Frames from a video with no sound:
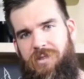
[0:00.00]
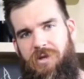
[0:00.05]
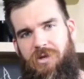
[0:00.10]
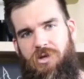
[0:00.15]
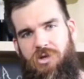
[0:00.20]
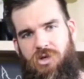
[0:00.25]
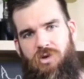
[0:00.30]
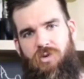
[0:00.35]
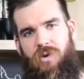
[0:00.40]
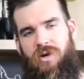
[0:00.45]
the
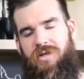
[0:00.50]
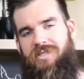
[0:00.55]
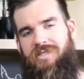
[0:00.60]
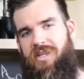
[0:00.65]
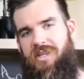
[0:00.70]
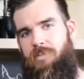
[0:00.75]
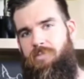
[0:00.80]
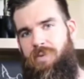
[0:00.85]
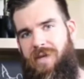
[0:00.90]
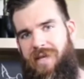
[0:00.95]
nuance
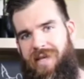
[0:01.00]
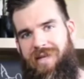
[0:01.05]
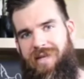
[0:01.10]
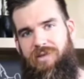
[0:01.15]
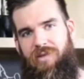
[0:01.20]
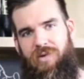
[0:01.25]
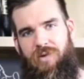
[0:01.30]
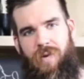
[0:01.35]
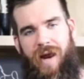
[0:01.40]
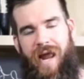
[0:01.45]
that
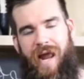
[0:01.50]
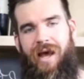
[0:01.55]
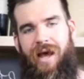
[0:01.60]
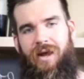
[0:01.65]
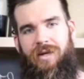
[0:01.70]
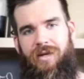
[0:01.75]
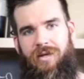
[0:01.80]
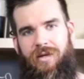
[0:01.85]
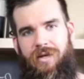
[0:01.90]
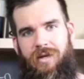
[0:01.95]
appeared
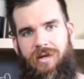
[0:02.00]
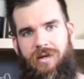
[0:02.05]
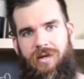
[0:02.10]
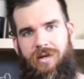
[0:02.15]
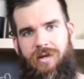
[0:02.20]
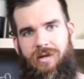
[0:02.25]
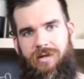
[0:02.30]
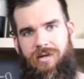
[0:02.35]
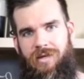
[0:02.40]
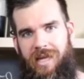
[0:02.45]
throughout it?
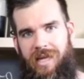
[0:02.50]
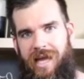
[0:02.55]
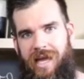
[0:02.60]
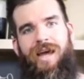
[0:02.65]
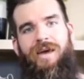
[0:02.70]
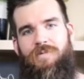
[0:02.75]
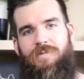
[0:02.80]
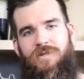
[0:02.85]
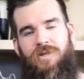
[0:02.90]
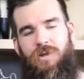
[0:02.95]

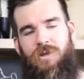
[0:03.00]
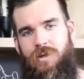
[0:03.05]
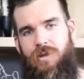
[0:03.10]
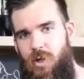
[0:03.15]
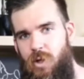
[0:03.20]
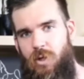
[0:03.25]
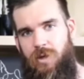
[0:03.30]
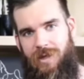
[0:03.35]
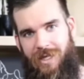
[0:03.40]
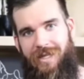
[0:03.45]

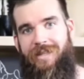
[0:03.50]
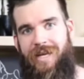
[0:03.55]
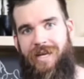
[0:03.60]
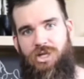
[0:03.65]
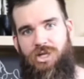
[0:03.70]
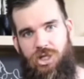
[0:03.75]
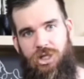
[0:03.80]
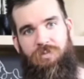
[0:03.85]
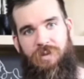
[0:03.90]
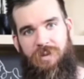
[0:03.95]
Absolutely they
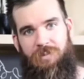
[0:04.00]
should be